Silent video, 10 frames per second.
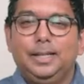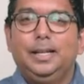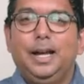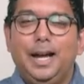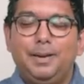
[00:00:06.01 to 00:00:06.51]

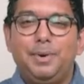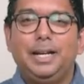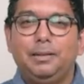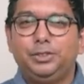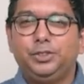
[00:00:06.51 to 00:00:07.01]
Hi, my
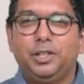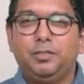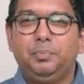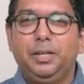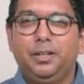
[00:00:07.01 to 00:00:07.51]
name is Trevor
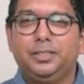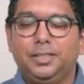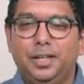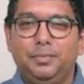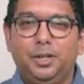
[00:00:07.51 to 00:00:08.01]

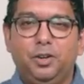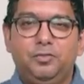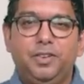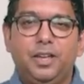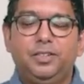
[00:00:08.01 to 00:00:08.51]
Peterson. I'm the co
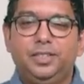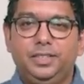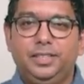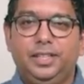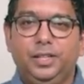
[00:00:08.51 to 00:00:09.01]
founder and
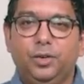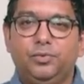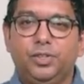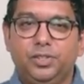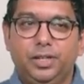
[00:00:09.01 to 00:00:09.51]
CEO of
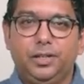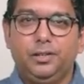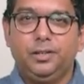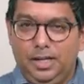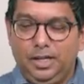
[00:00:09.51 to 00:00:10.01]
Gura Gear.
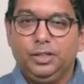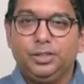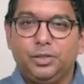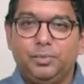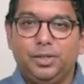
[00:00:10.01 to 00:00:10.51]
I
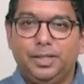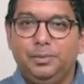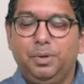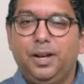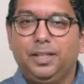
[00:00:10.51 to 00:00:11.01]
also am our lead
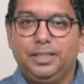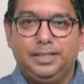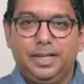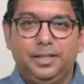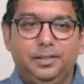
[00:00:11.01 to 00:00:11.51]
product
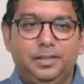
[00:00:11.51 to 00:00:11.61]
designer.